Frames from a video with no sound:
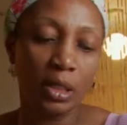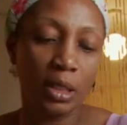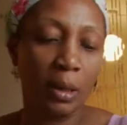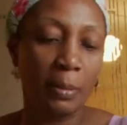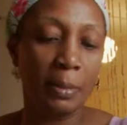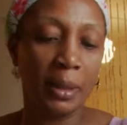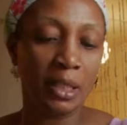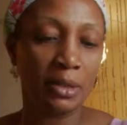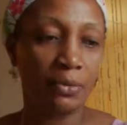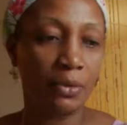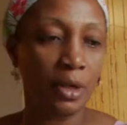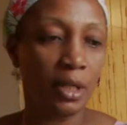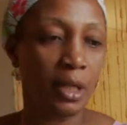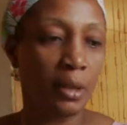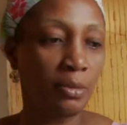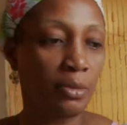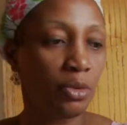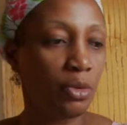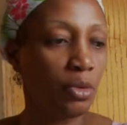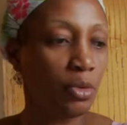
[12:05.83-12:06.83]
the best for
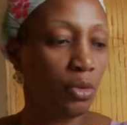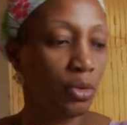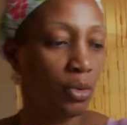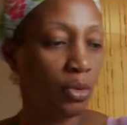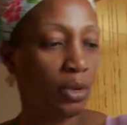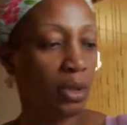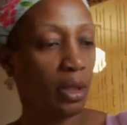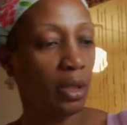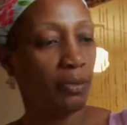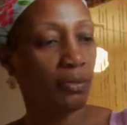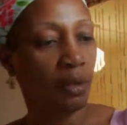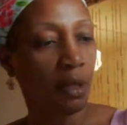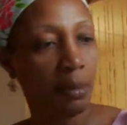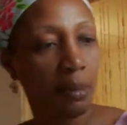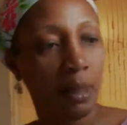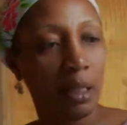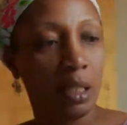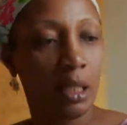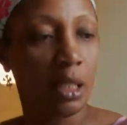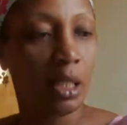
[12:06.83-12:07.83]
them, to give
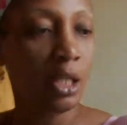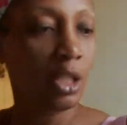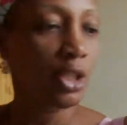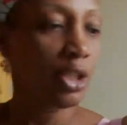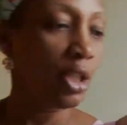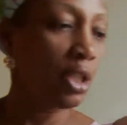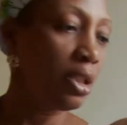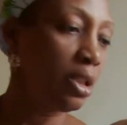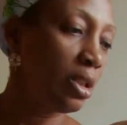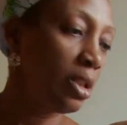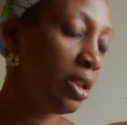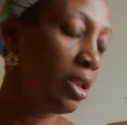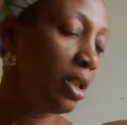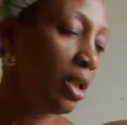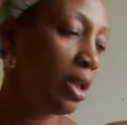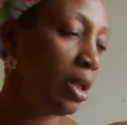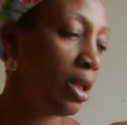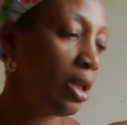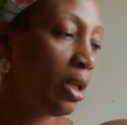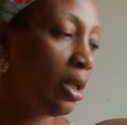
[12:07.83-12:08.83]
them education,
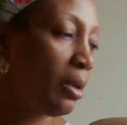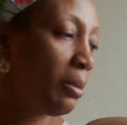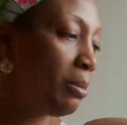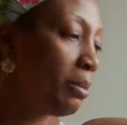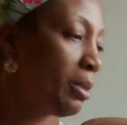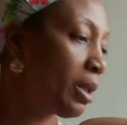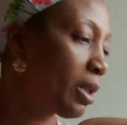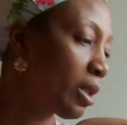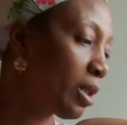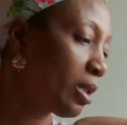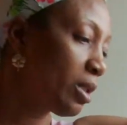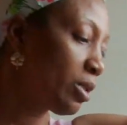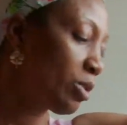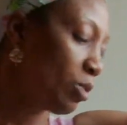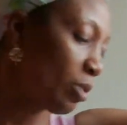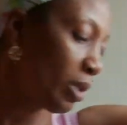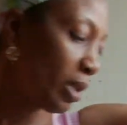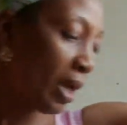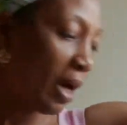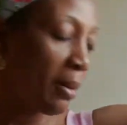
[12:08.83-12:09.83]
because
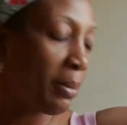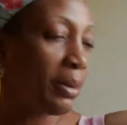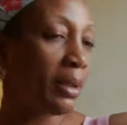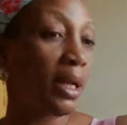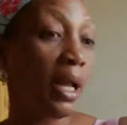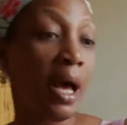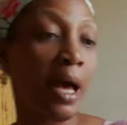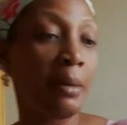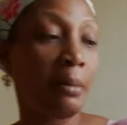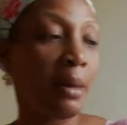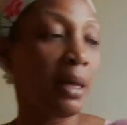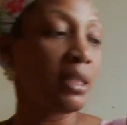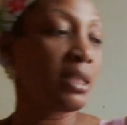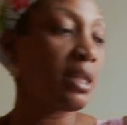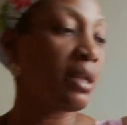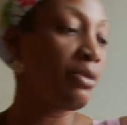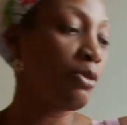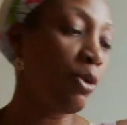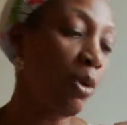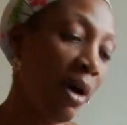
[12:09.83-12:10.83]
what happened, I
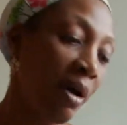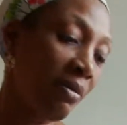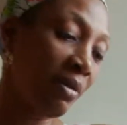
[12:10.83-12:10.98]
myself don't have